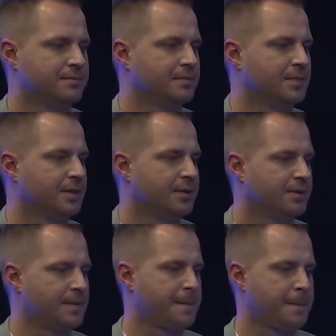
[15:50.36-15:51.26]
Do you
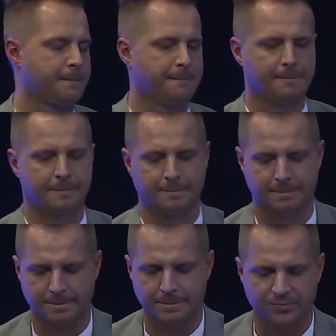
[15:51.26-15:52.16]
mean
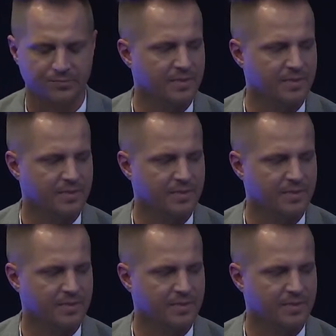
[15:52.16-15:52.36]
28?